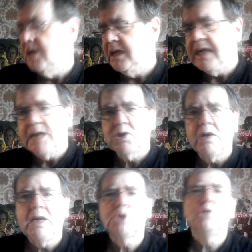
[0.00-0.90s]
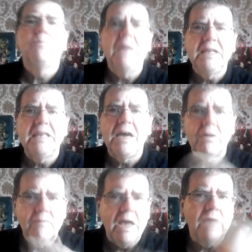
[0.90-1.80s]
Yeah, it's got an actual breakdown
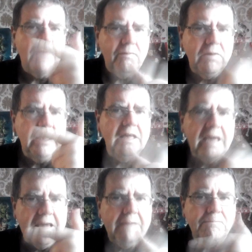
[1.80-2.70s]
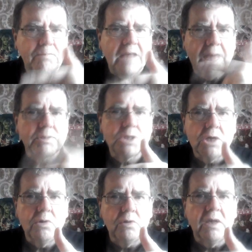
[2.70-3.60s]
of every
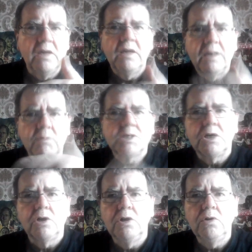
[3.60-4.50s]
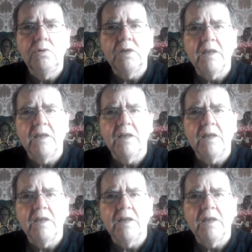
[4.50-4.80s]
episode that was included.